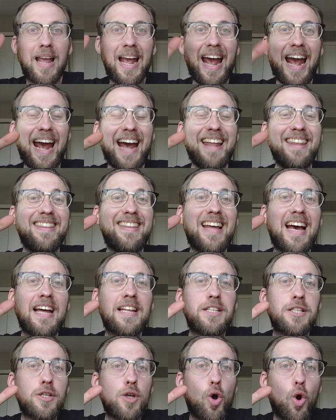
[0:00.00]
and
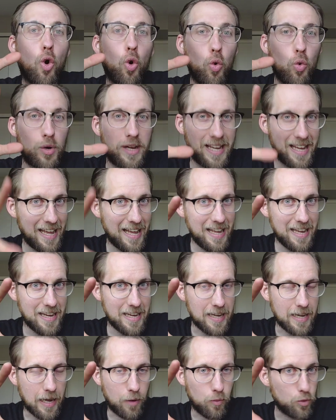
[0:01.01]
that's
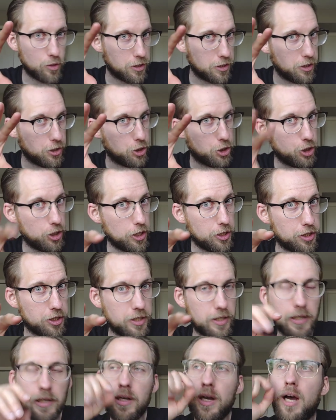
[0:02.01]
okay. I wasn't
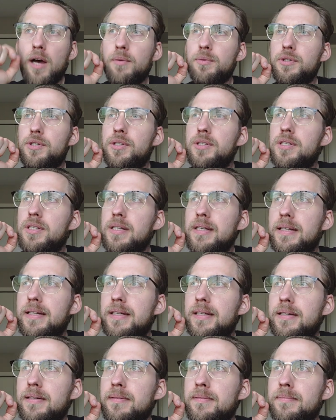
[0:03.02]
judging, I was just
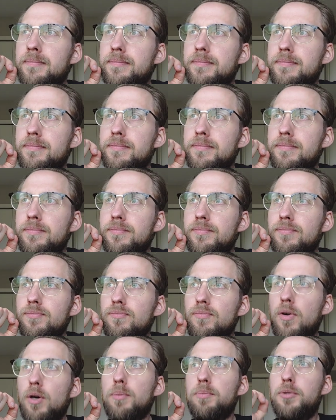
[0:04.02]
saying
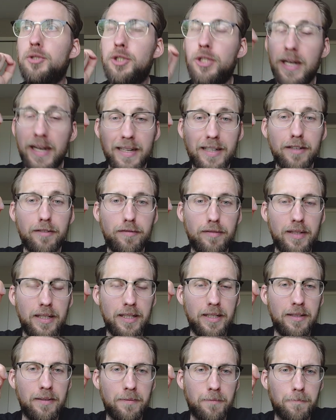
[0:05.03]

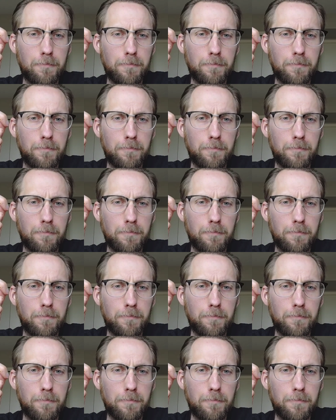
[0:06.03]
objectively,